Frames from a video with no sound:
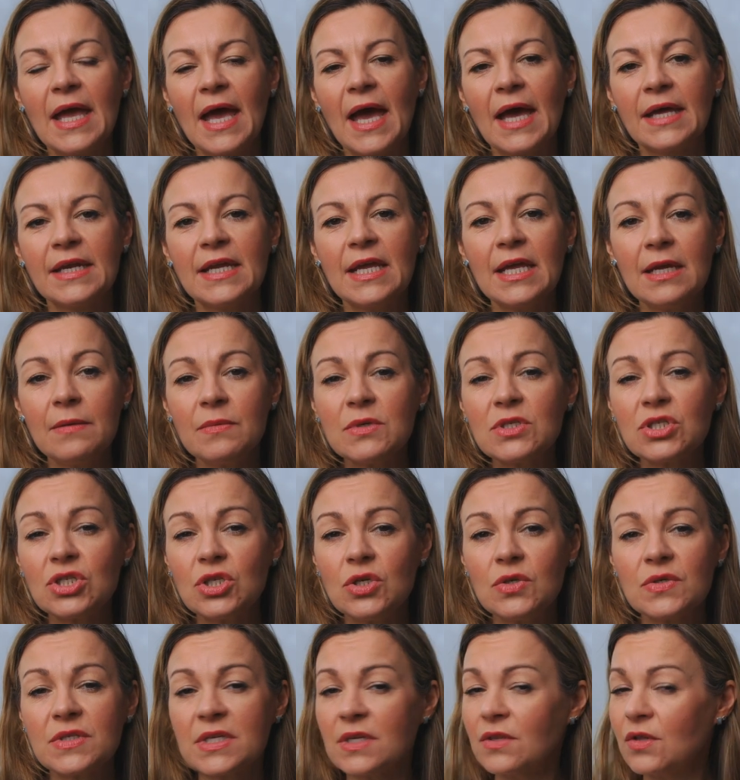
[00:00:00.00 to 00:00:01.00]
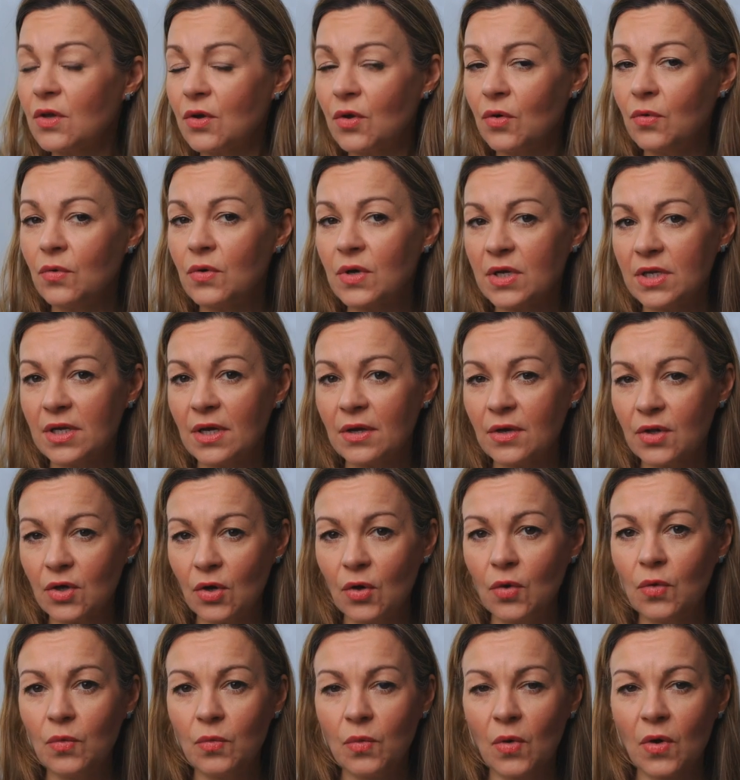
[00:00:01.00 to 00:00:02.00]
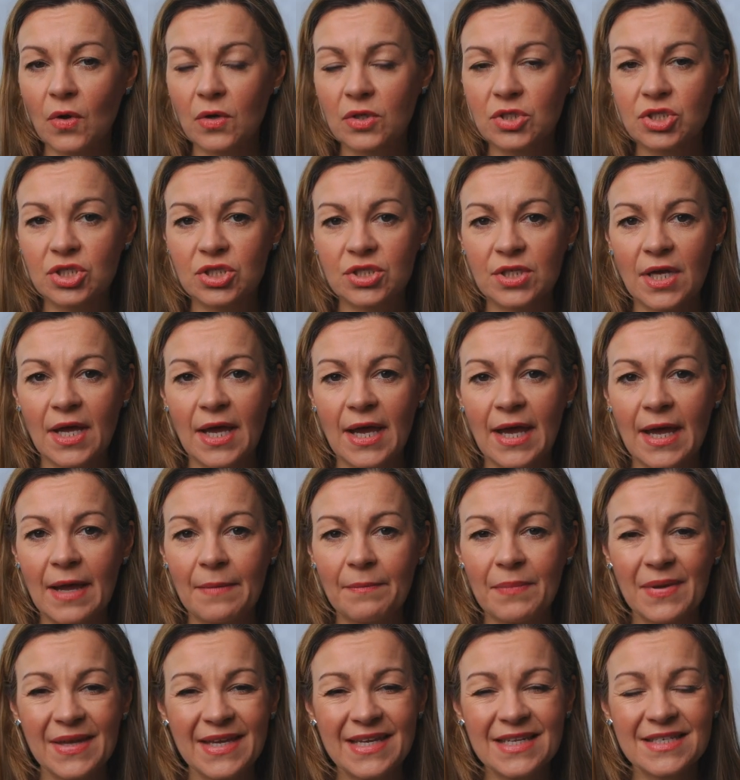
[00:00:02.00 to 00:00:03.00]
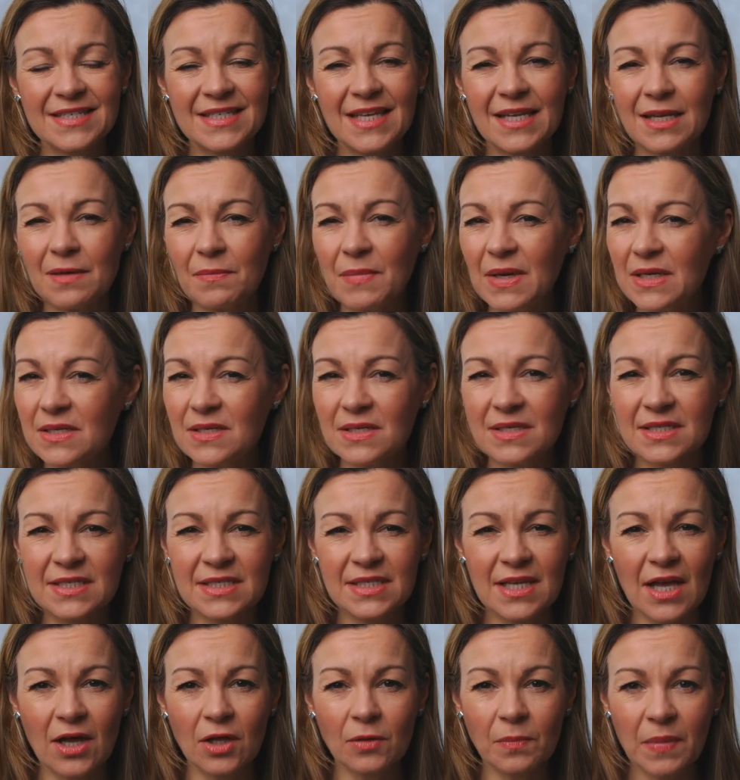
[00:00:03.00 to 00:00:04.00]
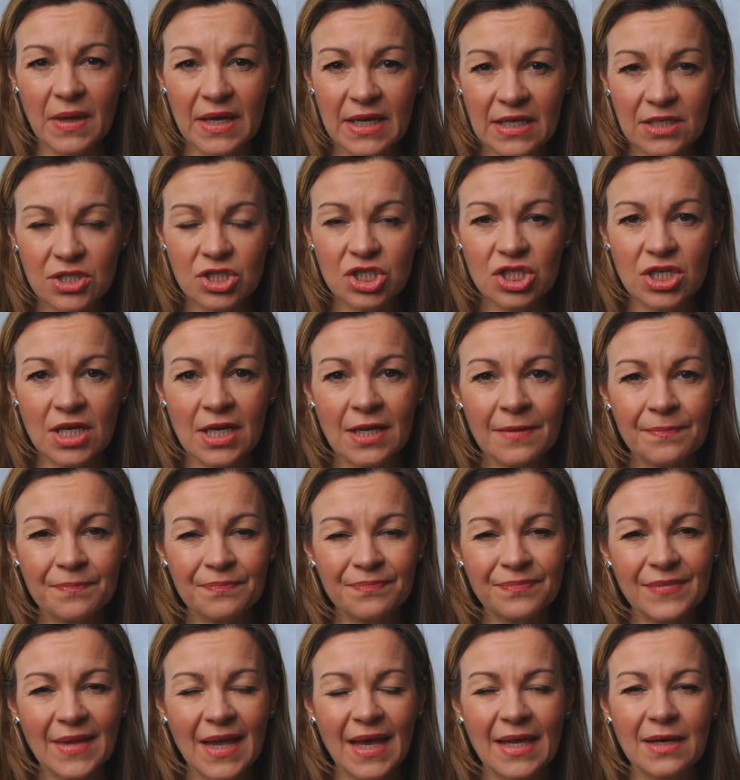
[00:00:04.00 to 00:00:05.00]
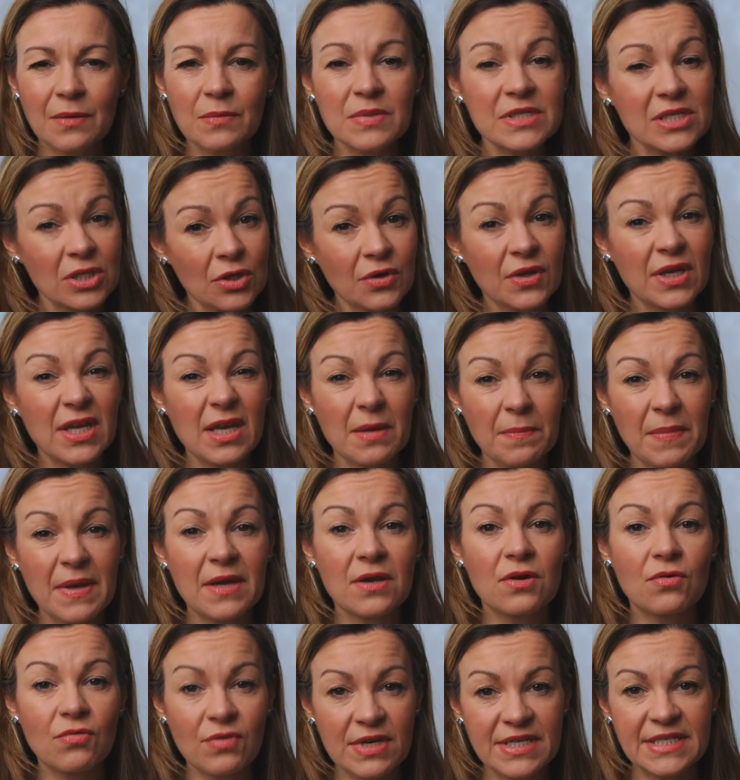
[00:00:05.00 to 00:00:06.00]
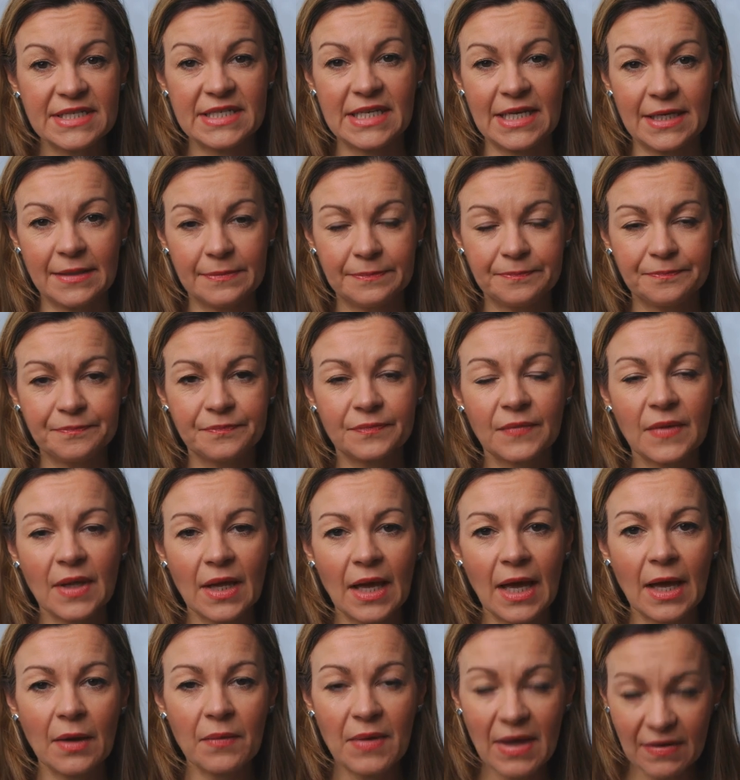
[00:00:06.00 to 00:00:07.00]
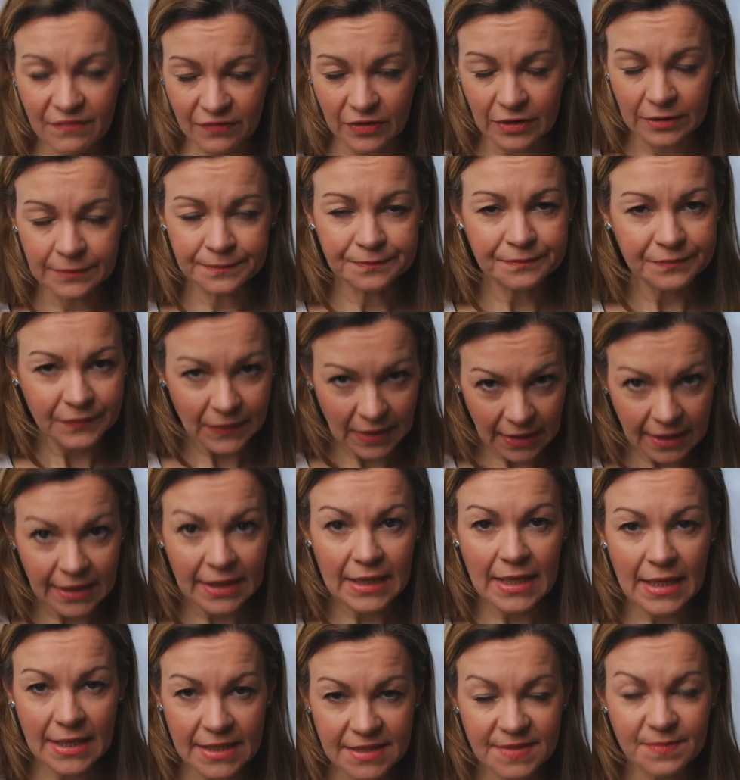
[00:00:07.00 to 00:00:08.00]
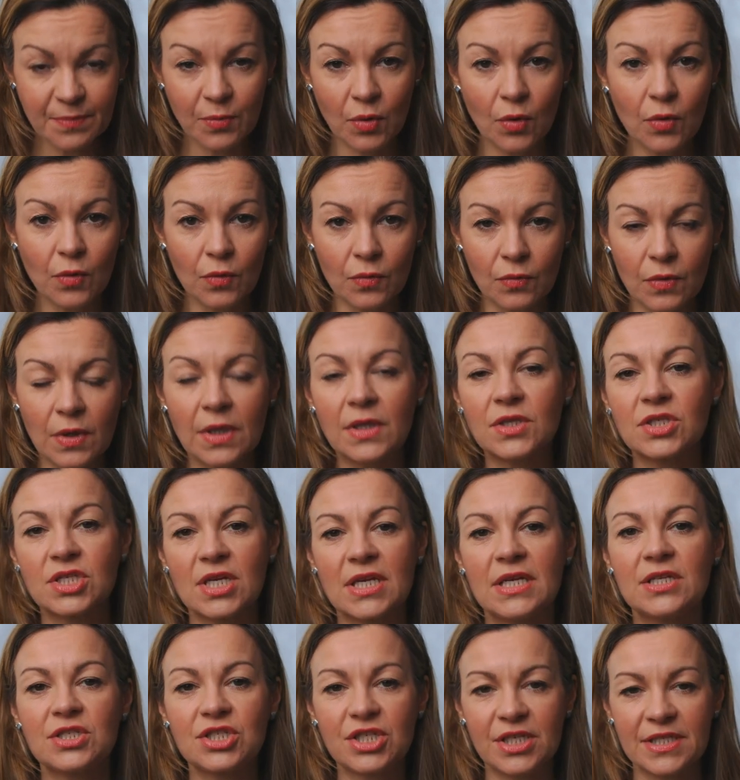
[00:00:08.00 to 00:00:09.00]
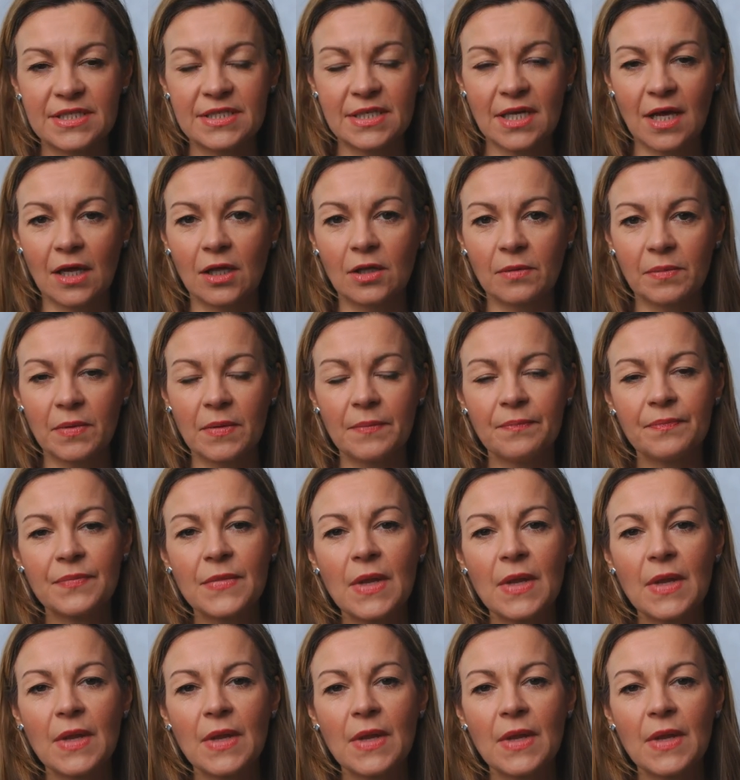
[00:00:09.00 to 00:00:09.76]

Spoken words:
And he was using the coconut co-wash, but he said it made his scalp itchy and it was looking a bit greasy. However, he is prone to itchy scalp.